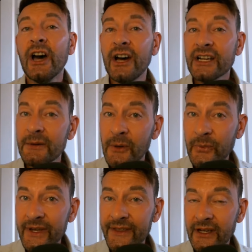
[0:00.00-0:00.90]
come up
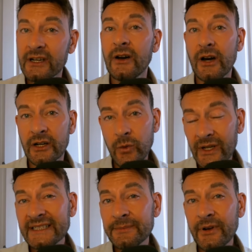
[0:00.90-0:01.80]
with a
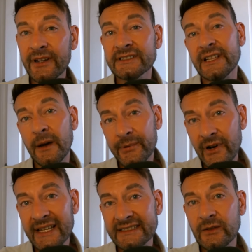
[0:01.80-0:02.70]
quality products that are
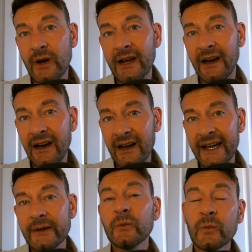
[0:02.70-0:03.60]
priced quite
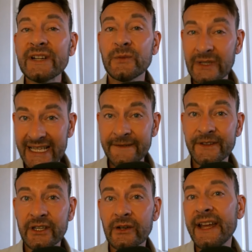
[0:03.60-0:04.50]
high, which will give
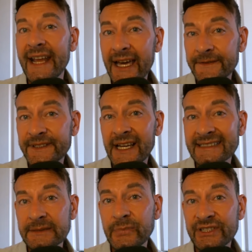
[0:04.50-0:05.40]
you an
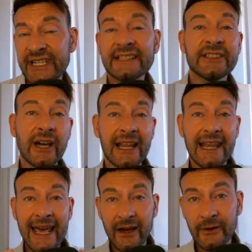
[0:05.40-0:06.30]
advertising budget to
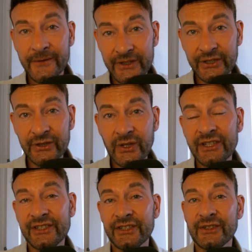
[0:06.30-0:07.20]
allow for you
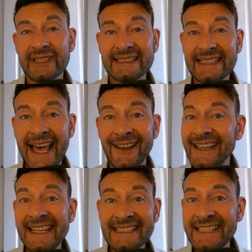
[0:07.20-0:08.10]
to scale.
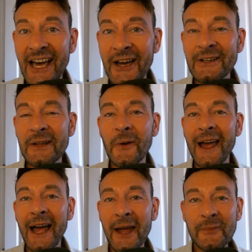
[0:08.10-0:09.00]
It is the only
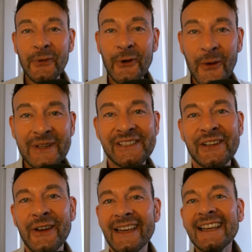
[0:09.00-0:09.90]
way, I promise
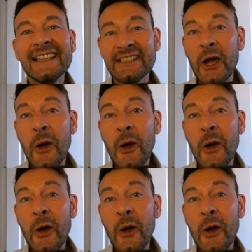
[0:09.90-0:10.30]
you. So